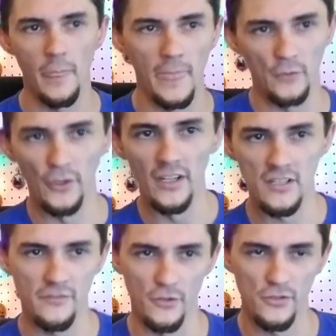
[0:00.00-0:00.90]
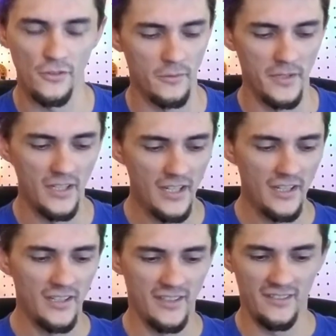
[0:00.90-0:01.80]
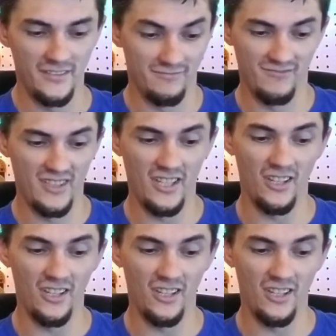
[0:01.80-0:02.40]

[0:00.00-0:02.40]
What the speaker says: Renix for short, but a